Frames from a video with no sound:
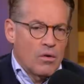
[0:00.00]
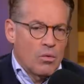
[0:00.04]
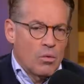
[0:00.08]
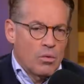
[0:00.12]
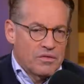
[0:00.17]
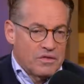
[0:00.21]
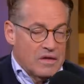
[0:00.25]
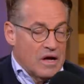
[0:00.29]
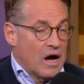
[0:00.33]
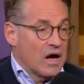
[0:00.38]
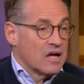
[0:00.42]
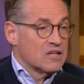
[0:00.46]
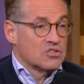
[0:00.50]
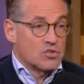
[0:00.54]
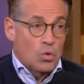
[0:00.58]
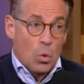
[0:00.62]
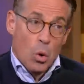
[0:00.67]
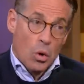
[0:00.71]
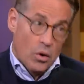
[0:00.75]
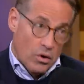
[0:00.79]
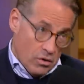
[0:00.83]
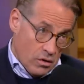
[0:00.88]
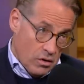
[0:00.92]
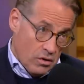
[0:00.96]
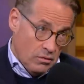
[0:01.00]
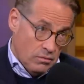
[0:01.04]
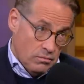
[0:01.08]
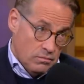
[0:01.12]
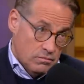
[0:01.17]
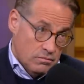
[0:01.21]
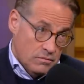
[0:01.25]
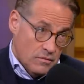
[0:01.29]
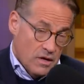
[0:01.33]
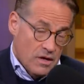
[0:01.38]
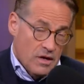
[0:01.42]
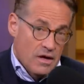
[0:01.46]
with God's order,
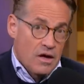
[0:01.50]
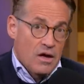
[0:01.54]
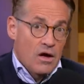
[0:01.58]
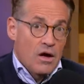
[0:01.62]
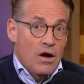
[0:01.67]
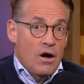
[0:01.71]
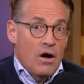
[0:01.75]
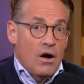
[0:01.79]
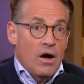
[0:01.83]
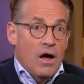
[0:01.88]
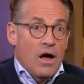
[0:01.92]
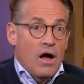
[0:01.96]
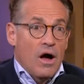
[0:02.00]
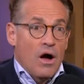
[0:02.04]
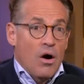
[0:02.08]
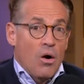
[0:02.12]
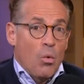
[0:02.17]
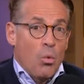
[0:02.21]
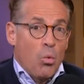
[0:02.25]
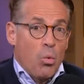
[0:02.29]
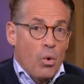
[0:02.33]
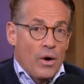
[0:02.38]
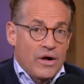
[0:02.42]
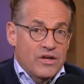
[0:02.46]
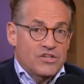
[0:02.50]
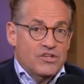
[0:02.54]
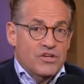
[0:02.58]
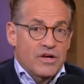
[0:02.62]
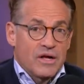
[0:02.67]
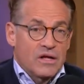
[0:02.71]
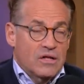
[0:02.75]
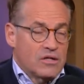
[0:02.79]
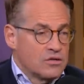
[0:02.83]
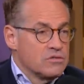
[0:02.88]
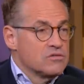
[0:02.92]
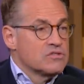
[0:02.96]
which
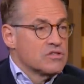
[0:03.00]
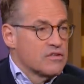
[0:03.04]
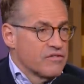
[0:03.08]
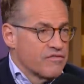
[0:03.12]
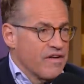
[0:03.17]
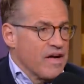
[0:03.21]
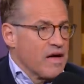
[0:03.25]
includes the